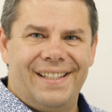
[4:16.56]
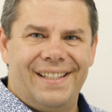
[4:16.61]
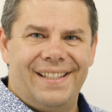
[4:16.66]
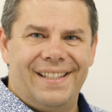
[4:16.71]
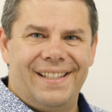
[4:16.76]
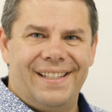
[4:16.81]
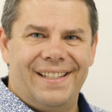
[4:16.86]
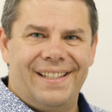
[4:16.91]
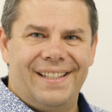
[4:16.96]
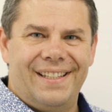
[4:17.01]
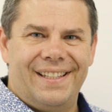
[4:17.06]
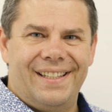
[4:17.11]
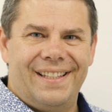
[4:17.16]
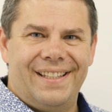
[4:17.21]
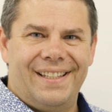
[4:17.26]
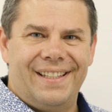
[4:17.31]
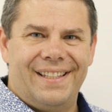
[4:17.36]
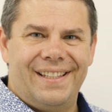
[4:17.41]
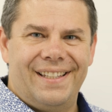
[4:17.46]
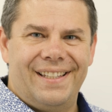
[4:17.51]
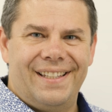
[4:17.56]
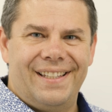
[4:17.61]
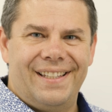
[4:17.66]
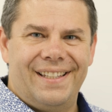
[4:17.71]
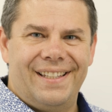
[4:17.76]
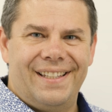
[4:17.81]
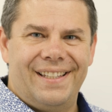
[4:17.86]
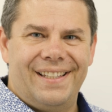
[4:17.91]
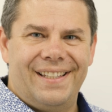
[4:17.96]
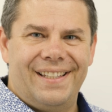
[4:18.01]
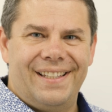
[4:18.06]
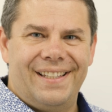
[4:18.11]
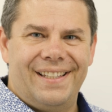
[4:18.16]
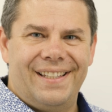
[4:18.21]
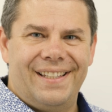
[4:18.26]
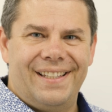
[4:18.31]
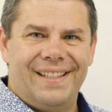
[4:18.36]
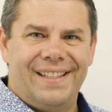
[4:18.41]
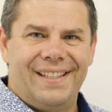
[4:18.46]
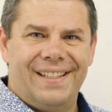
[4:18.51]

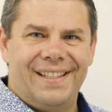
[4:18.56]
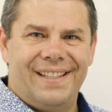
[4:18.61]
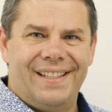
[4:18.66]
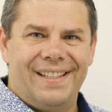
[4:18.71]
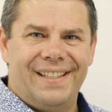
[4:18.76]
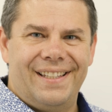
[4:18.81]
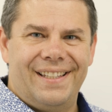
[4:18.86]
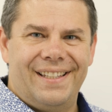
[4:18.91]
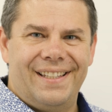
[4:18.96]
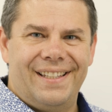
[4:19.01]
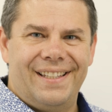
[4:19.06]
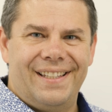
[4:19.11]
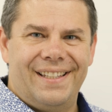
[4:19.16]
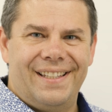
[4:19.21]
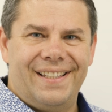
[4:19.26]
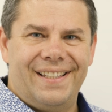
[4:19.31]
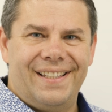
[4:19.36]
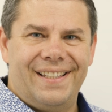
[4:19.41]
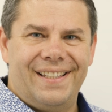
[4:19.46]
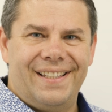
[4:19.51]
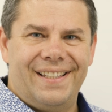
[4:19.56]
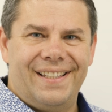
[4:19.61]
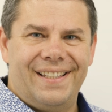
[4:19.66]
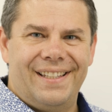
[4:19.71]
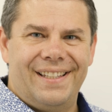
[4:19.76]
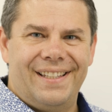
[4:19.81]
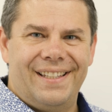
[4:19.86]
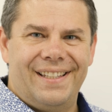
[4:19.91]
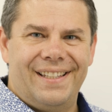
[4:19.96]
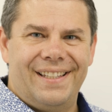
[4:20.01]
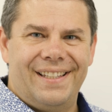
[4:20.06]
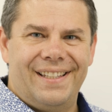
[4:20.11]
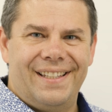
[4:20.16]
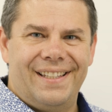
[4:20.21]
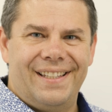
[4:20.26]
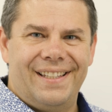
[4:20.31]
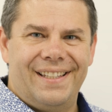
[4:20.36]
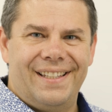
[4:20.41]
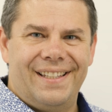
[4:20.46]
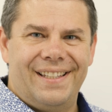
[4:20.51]

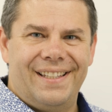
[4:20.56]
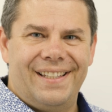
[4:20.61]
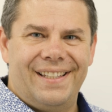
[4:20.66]
The face doesn't move, so there is nothing to read.